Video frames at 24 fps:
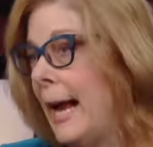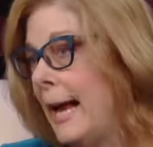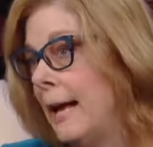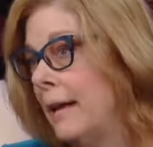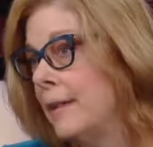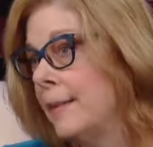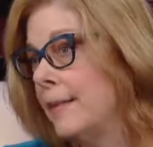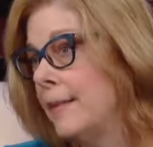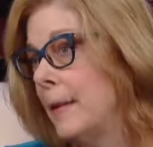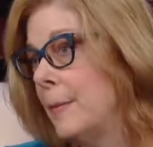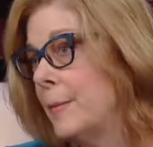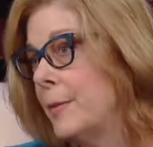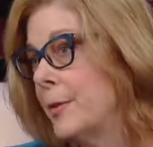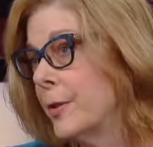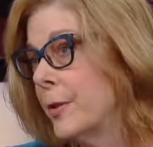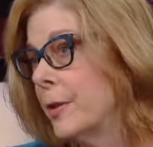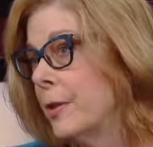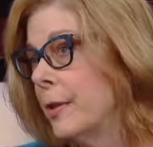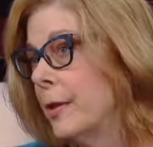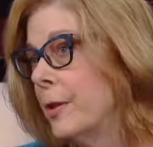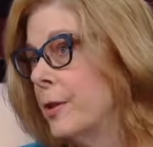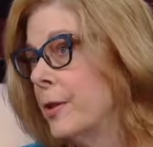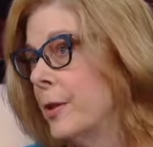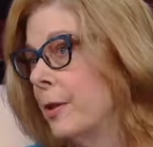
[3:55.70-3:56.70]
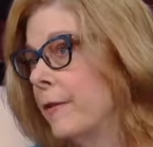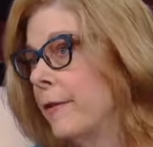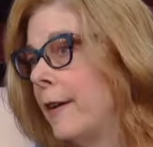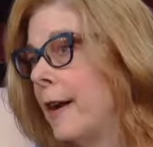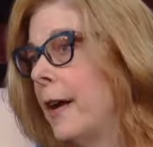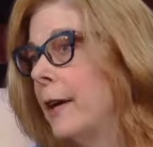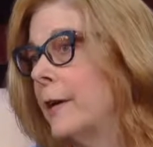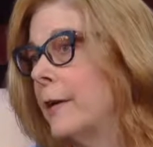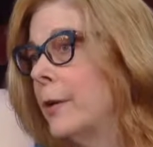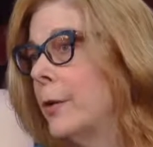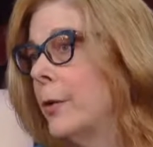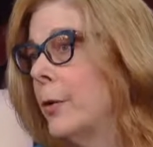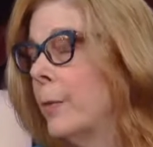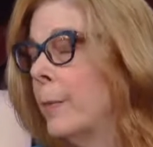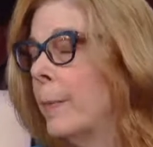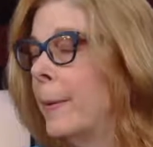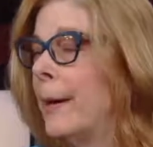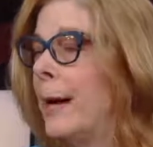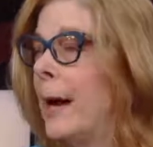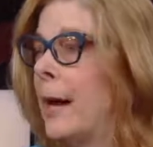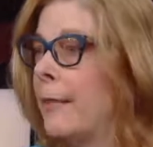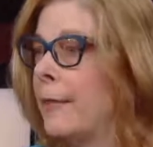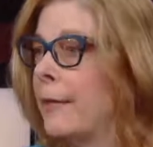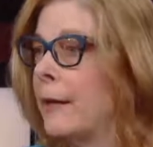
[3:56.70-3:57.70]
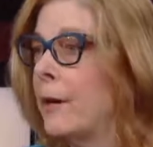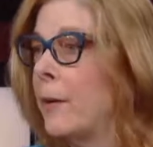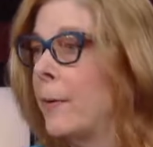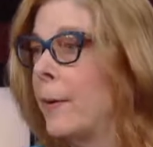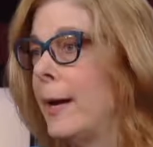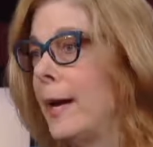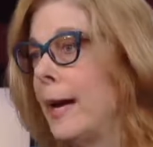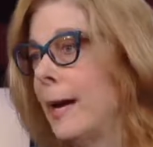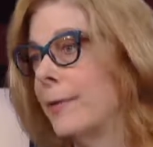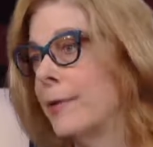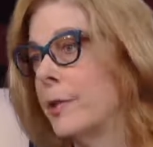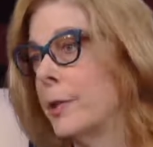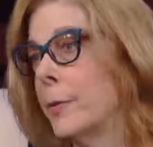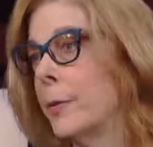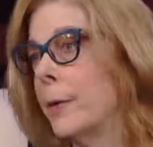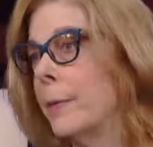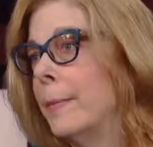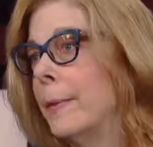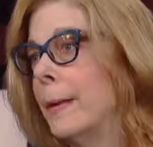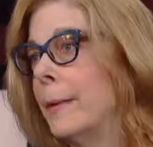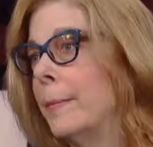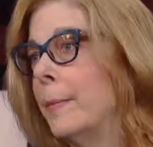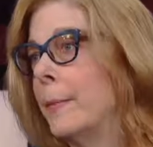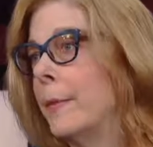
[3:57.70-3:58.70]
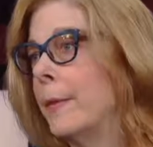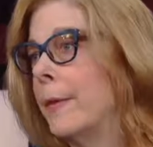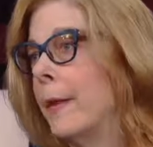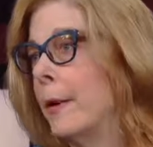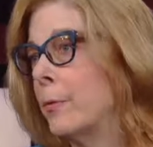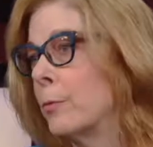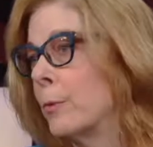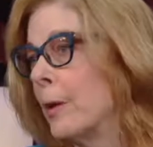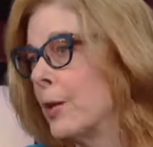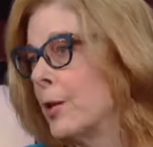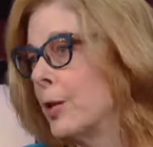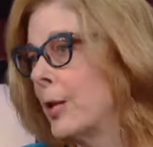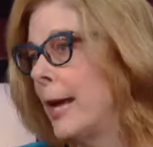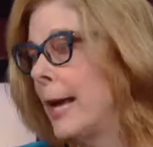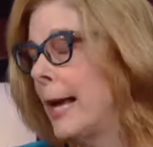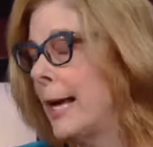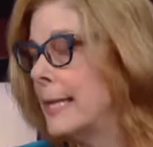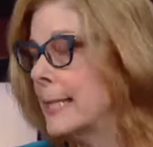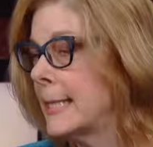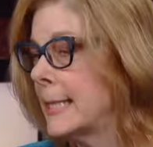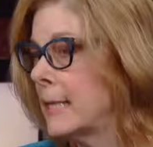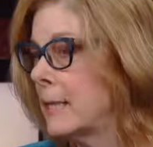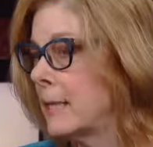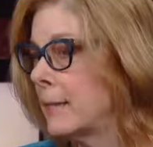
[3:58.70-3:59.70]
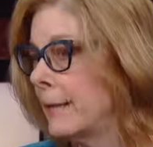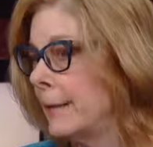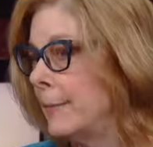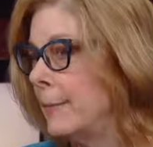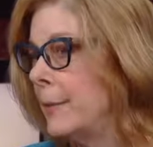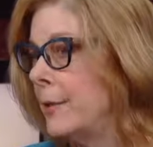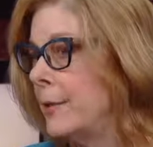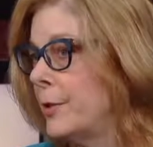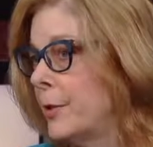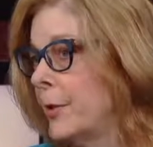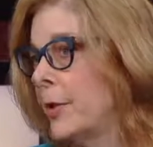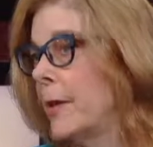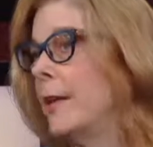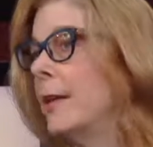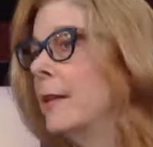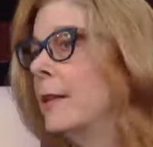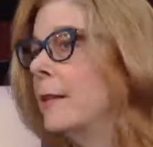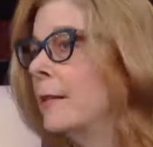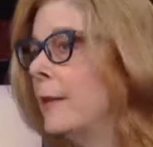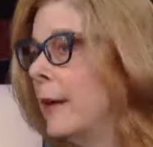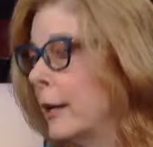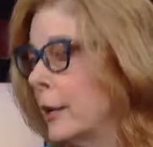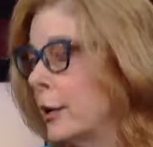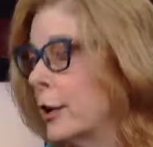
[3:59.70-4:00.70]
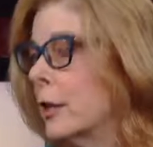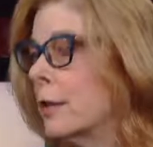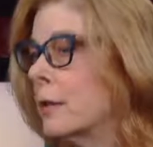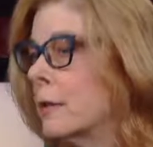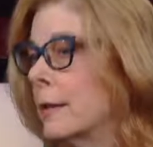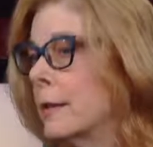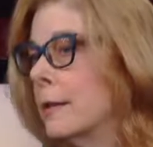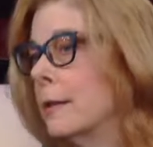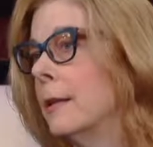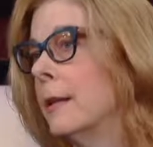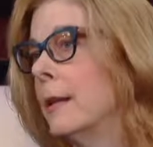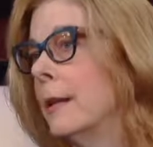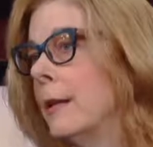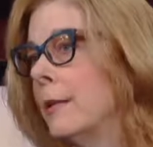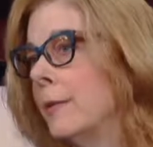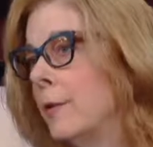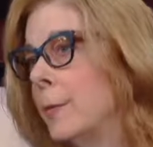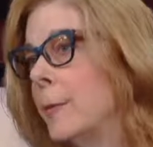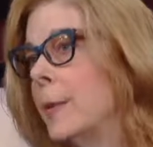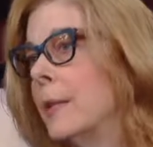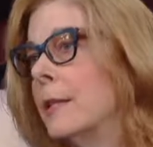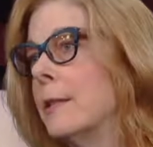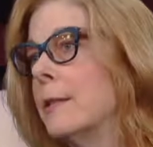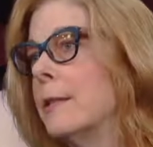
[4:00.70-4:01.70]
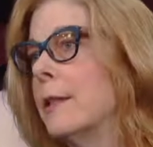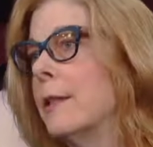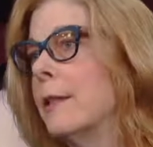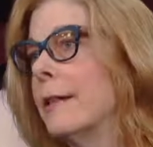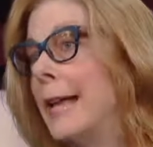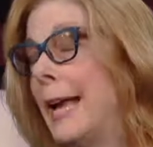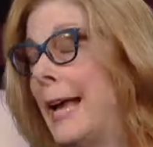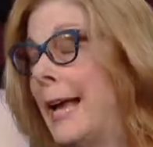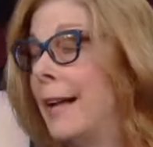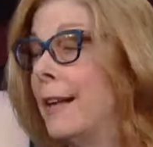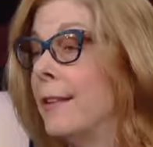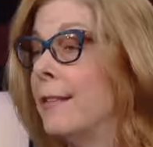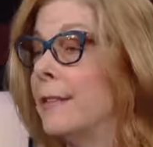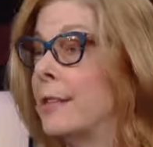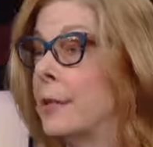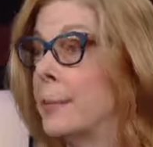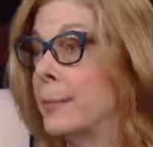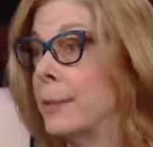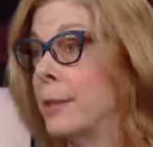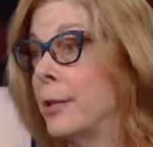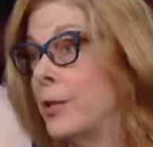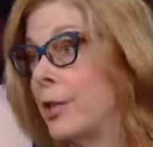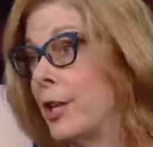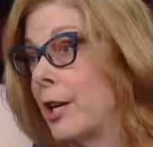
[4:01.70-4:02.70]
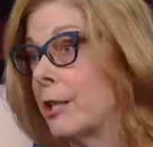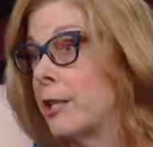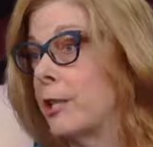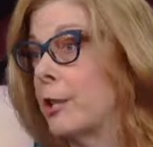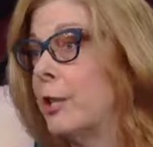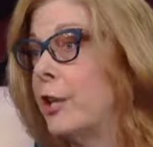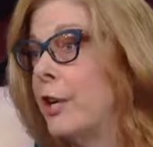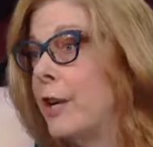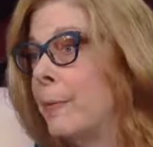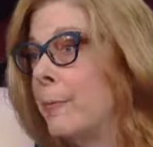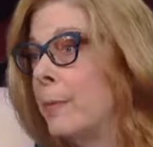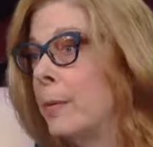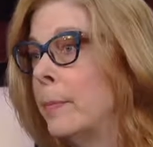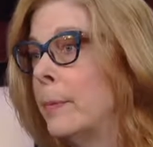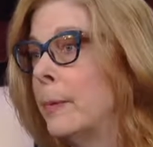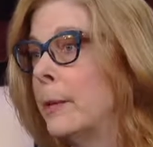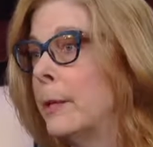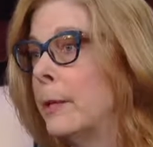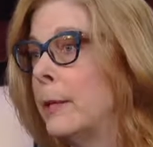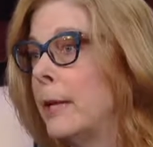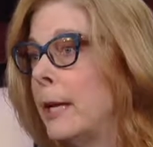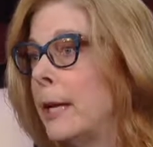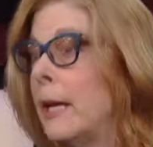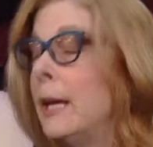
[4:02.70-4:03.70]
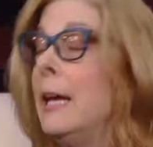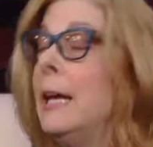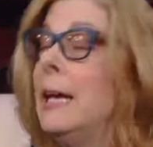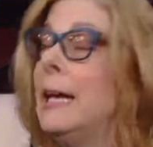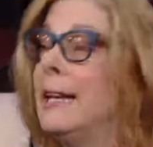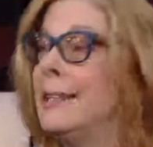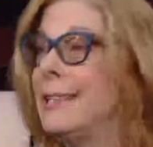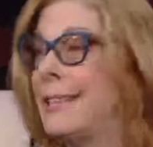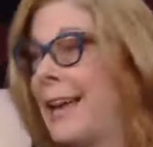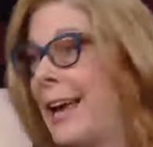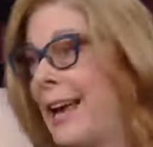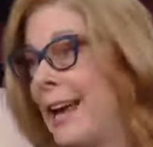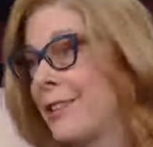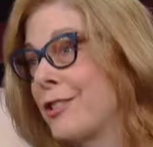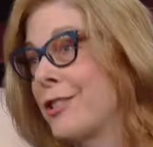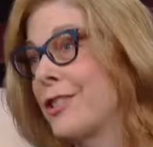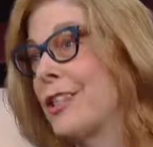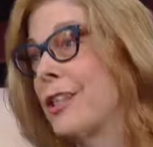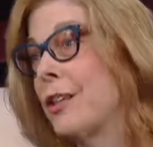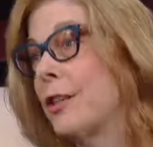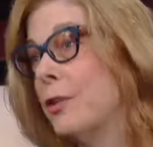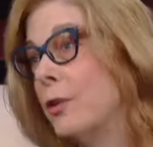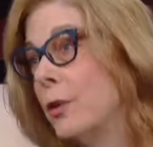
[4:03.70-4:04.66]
has some strategic value, but I think we have to remember that Russia hasn't demonstrated that currently its military has the projection capability to actually